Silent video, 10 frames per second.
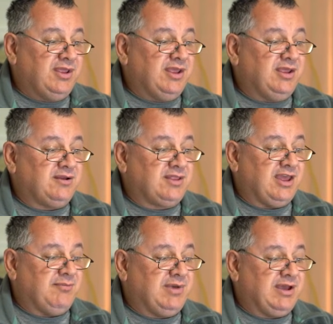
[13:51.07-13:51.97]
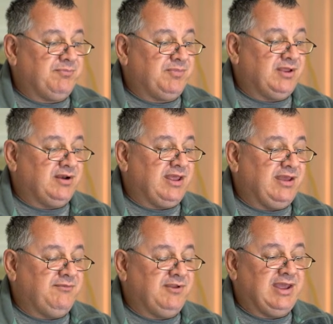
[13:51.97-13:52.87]
it'll come up, it'll
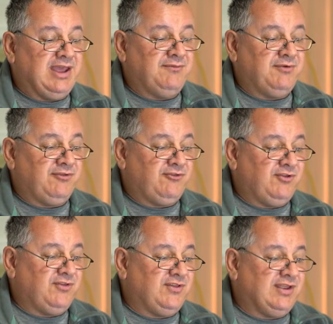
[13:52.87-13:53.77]
have your averages,